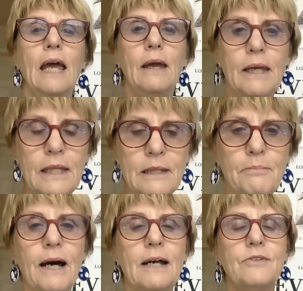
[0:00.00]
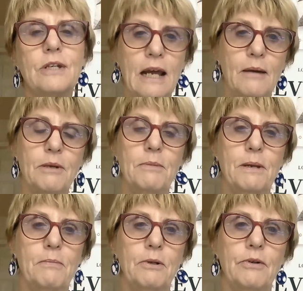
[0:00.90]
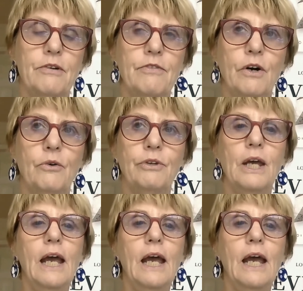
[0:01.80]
In the past, and how many people are involved.